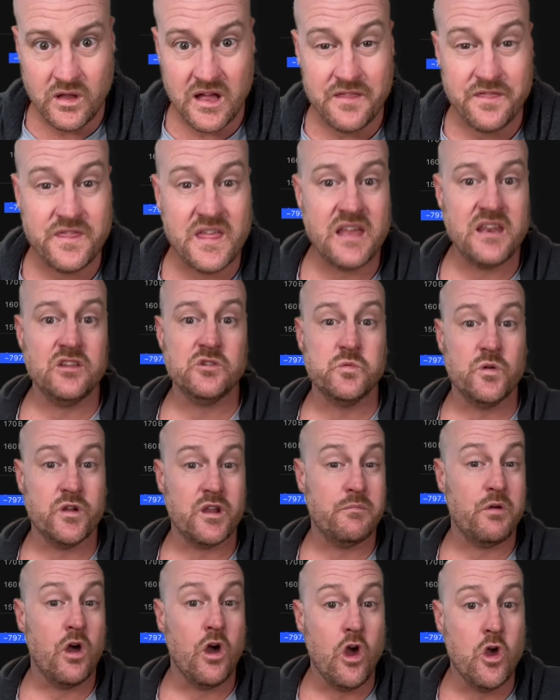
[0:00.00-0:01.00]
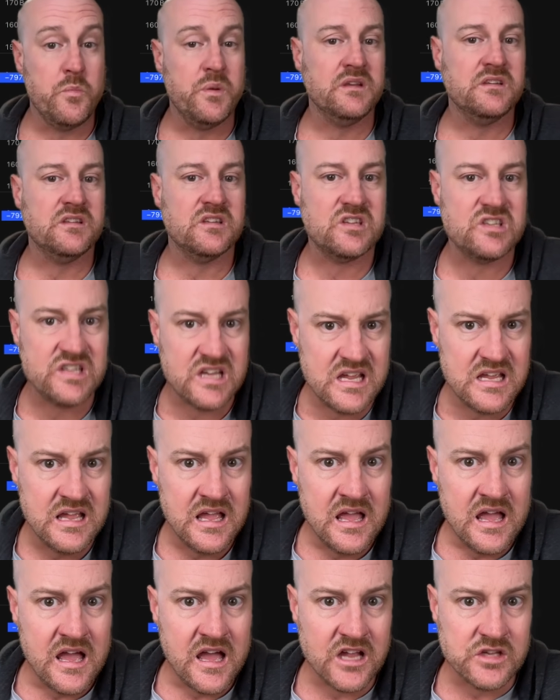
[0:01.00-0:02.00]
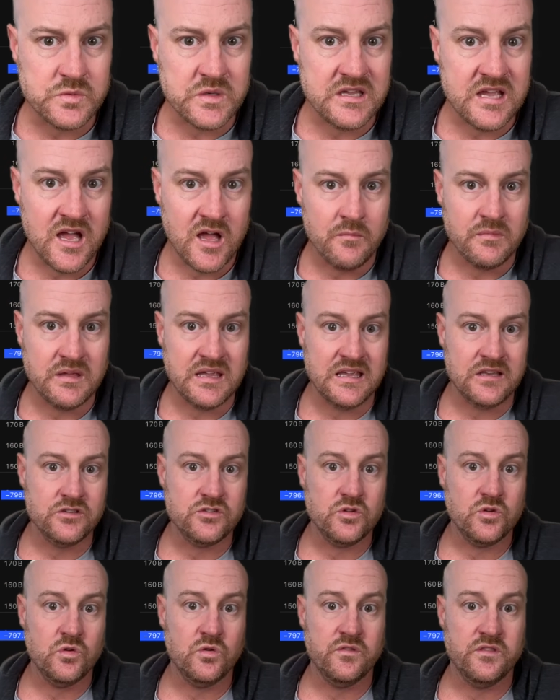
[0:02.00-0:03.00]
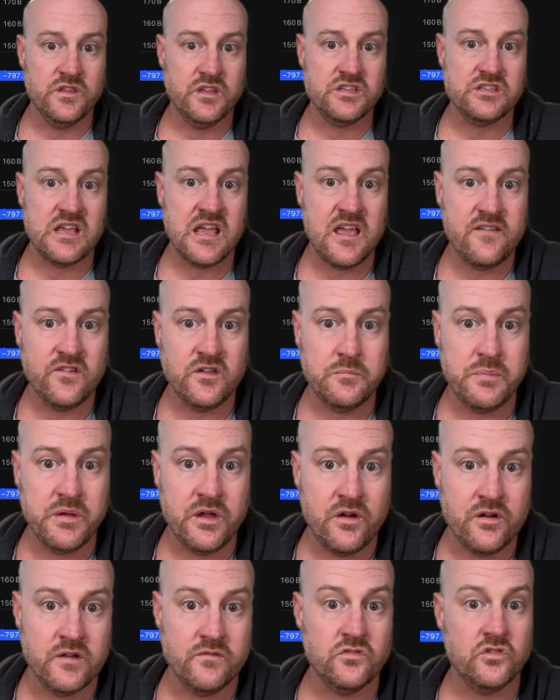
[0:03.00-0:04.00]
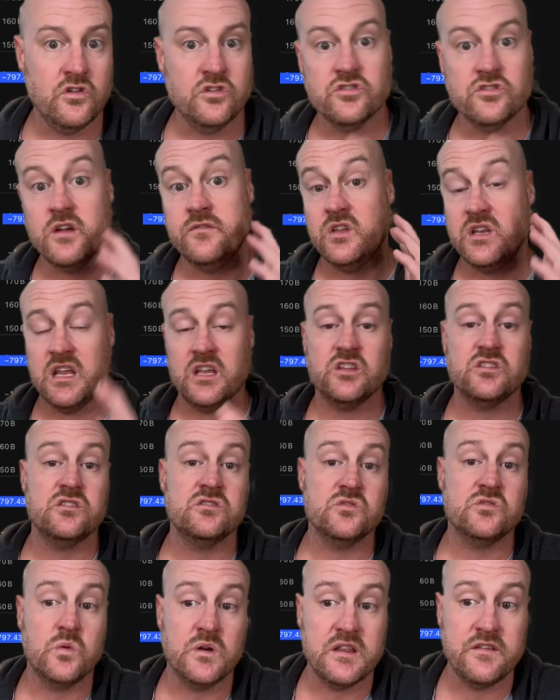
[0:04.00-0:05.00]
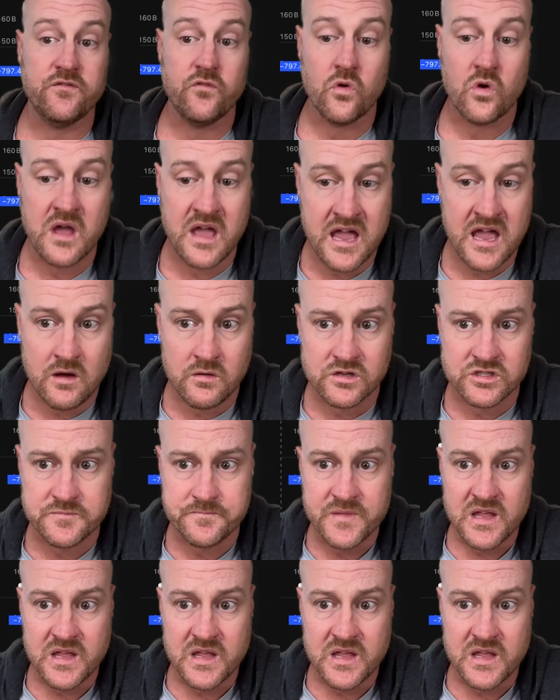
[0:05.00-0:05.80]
and that is what I'm hoping to see as we come into this heavy period of news over the next 24 hours.